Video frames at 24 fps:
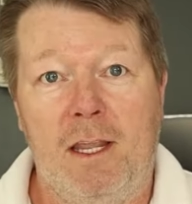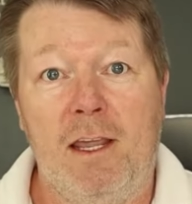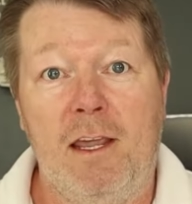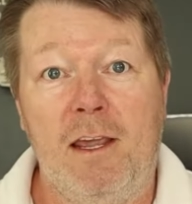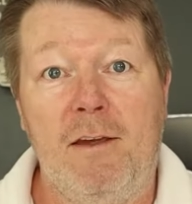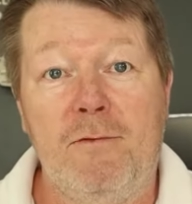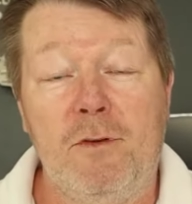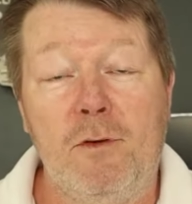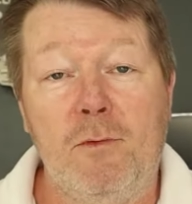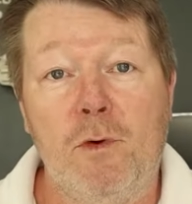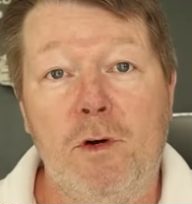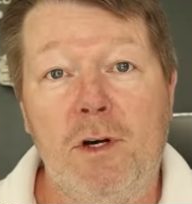
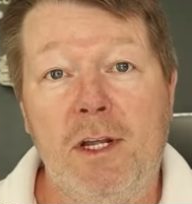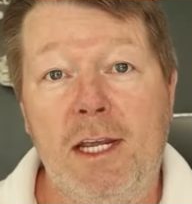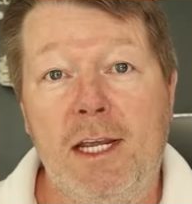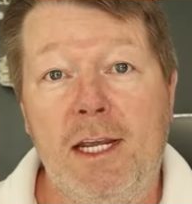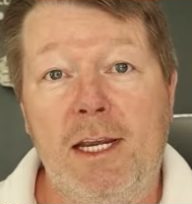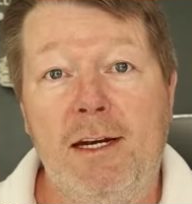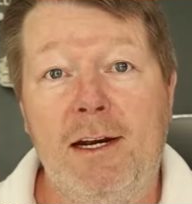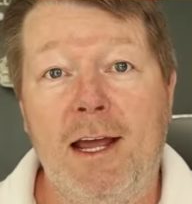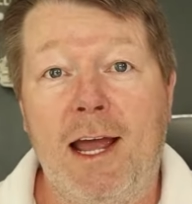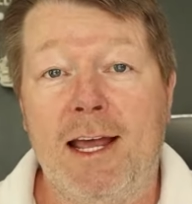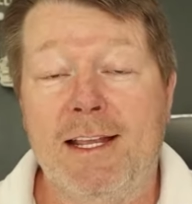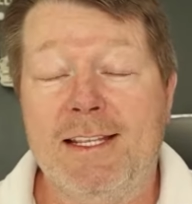If you wanna
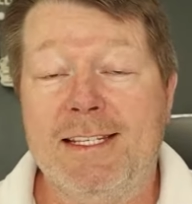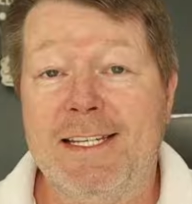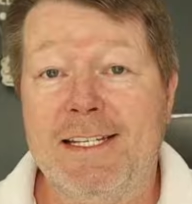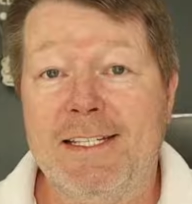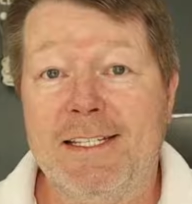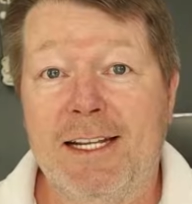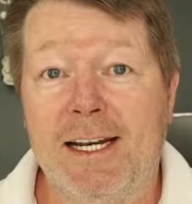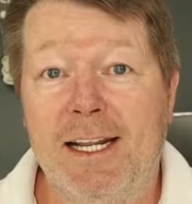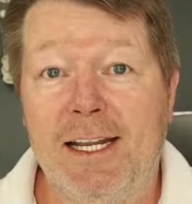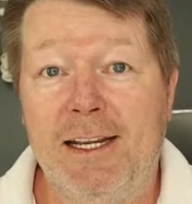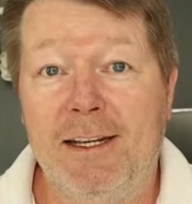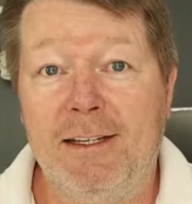eat at
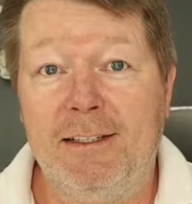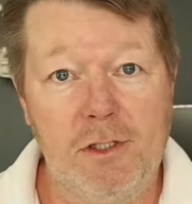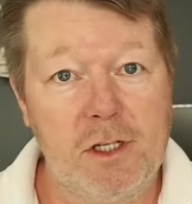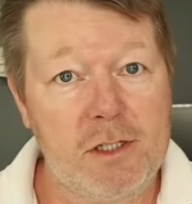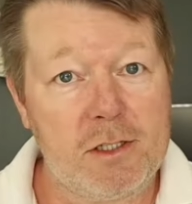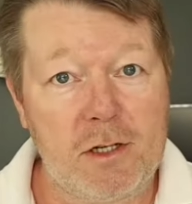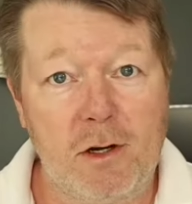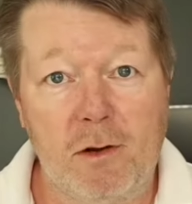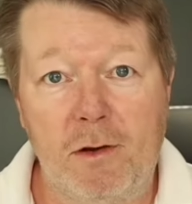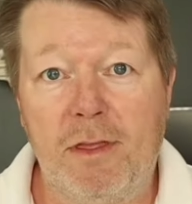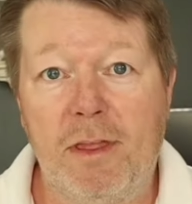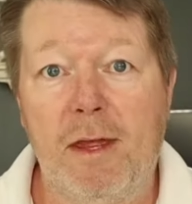Sicily,
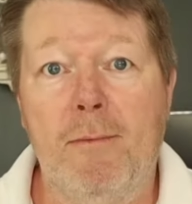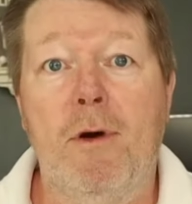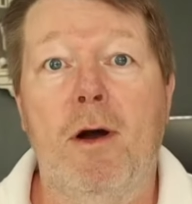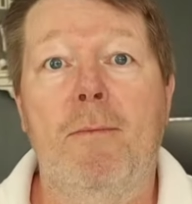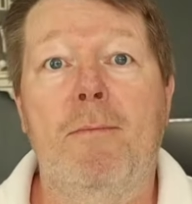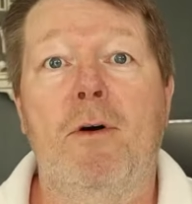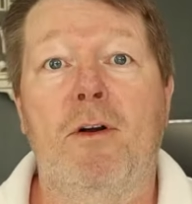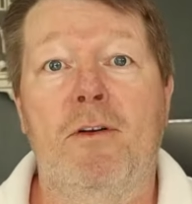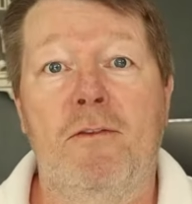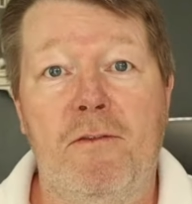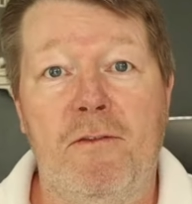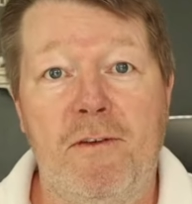just look them
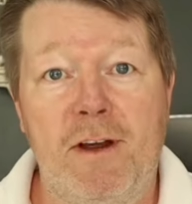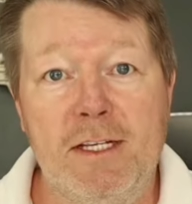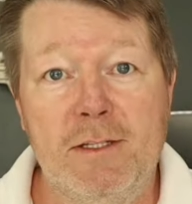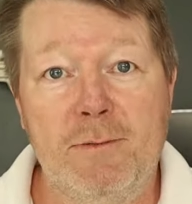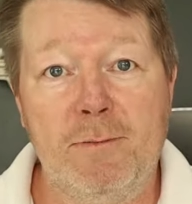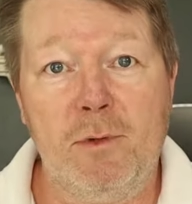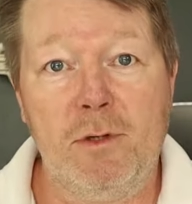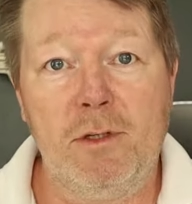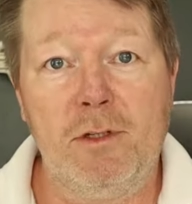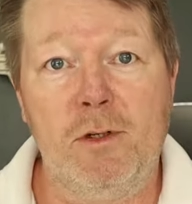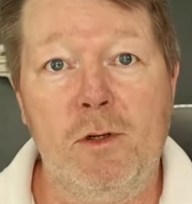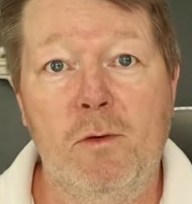up on
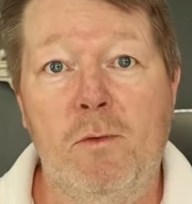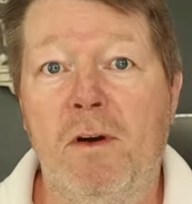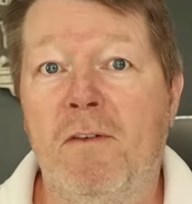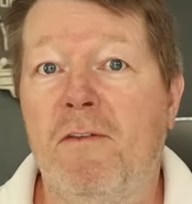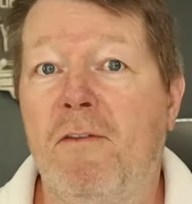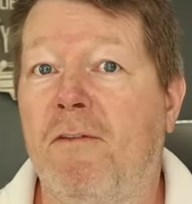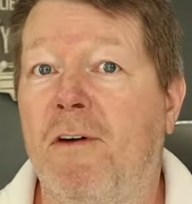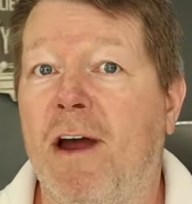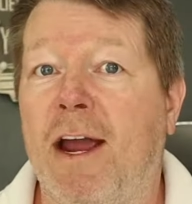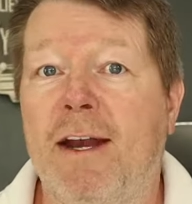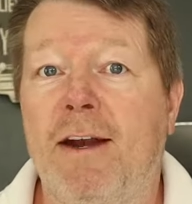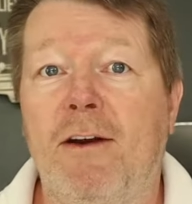Facebook. You will
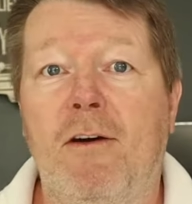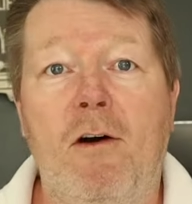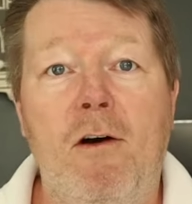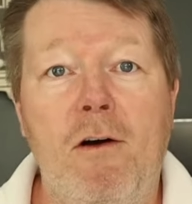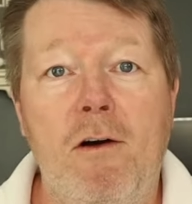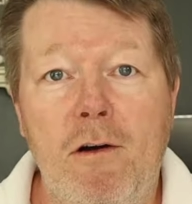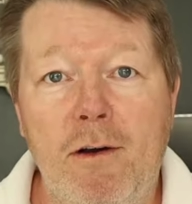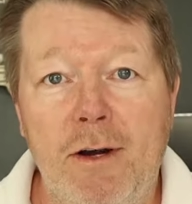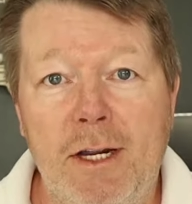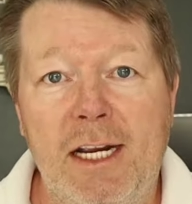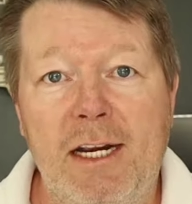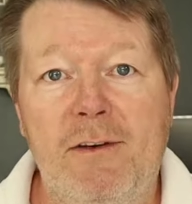find
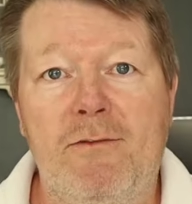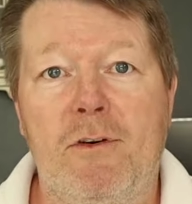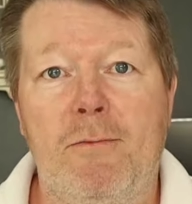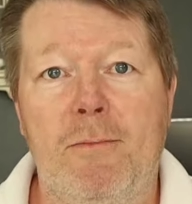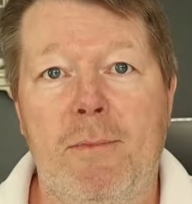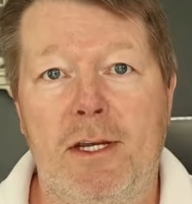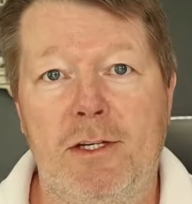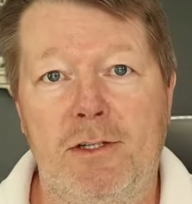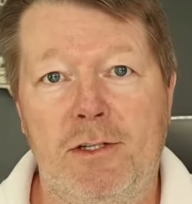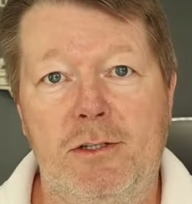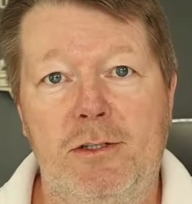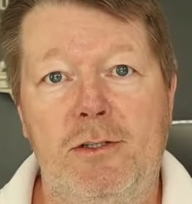all the
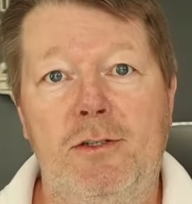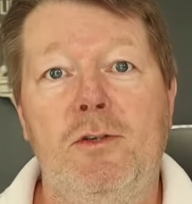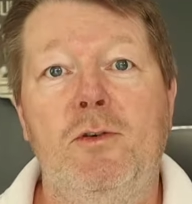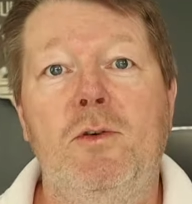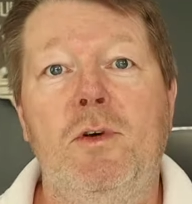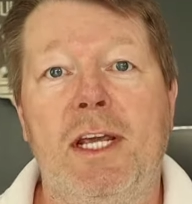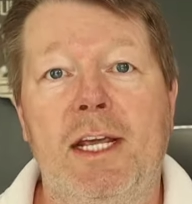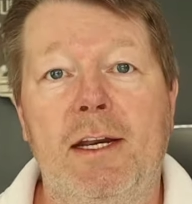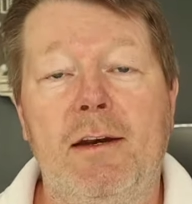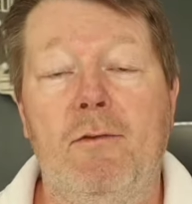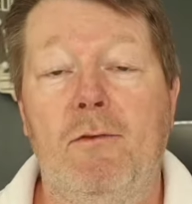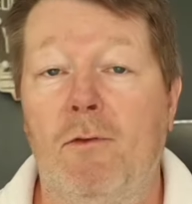information you
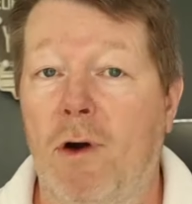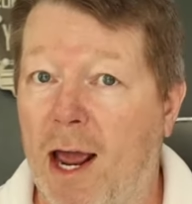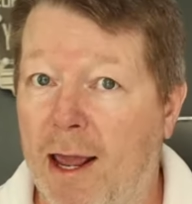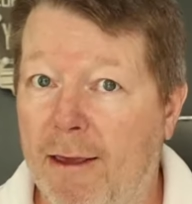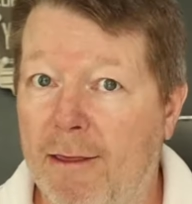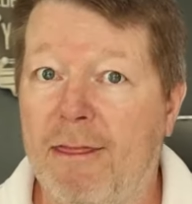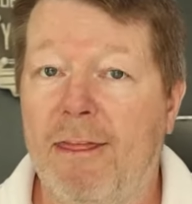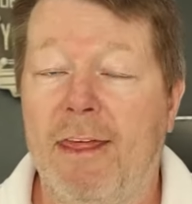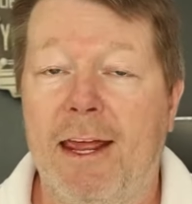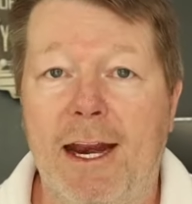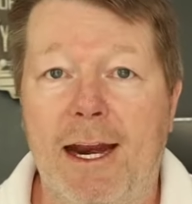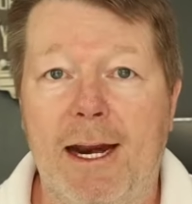need right
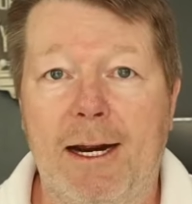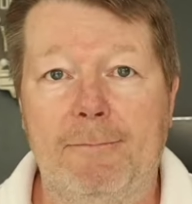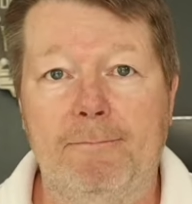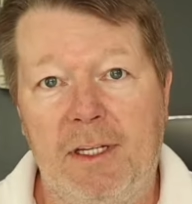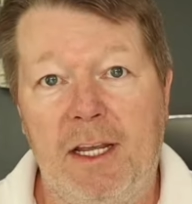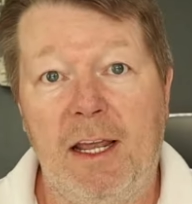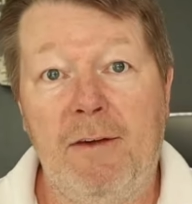there.